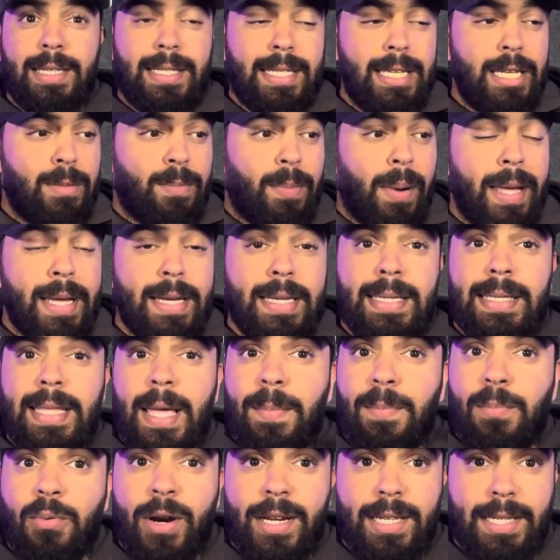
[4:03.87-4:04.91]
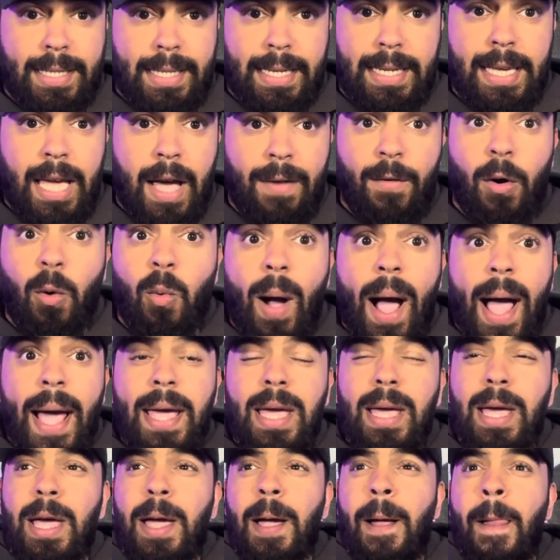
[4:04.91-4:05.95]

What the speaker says: These players, they press together. Why?